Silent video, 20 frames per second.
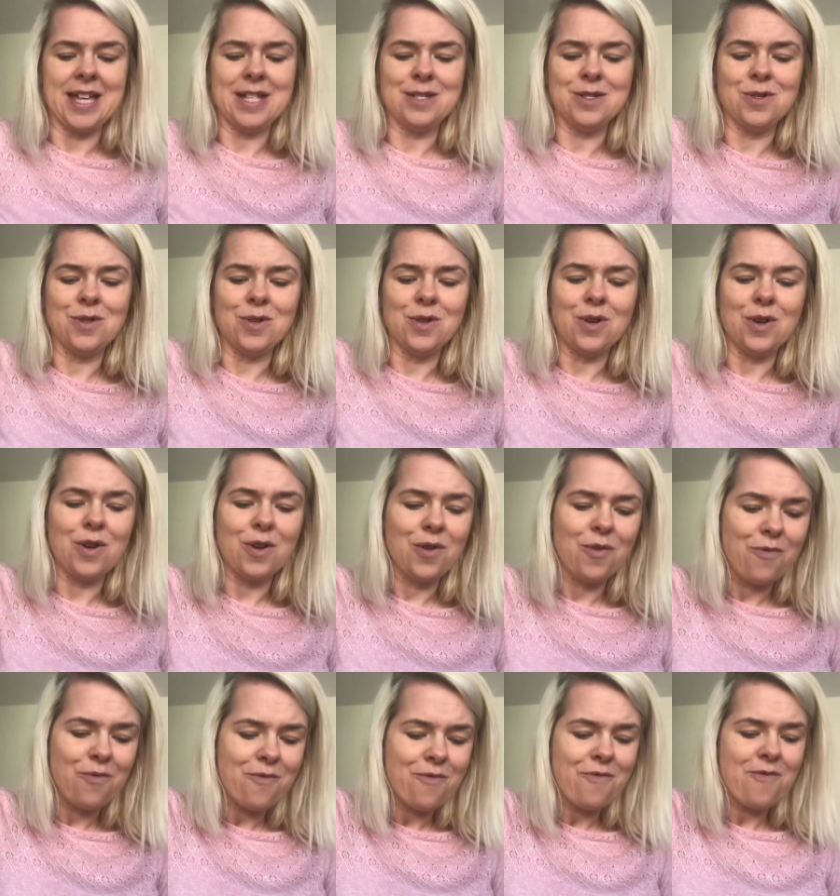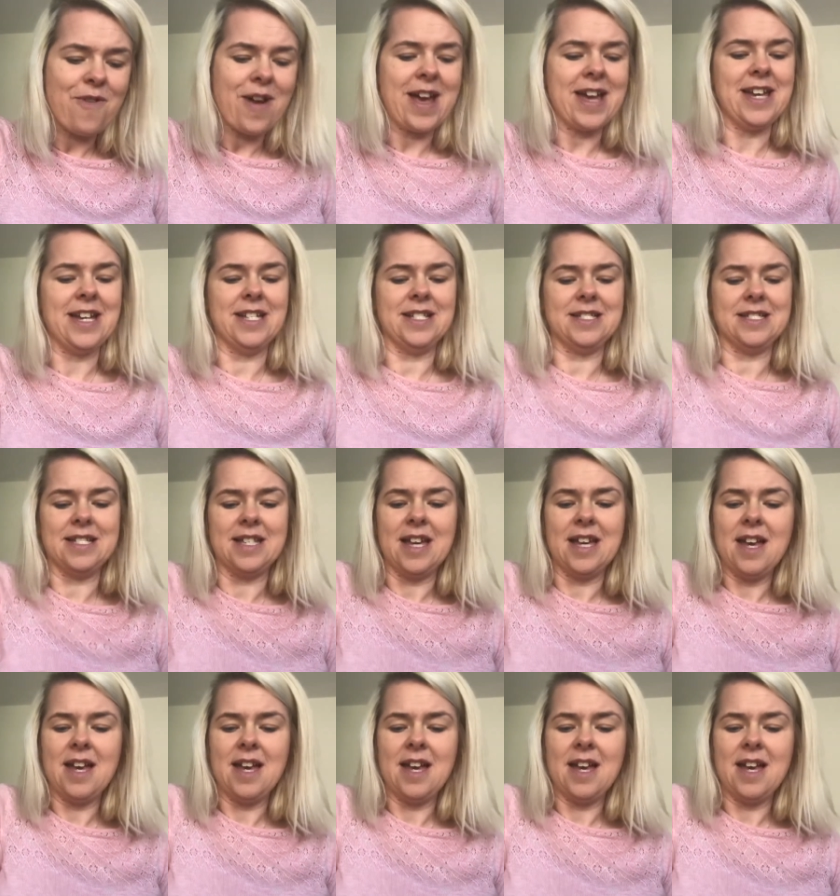It's got great,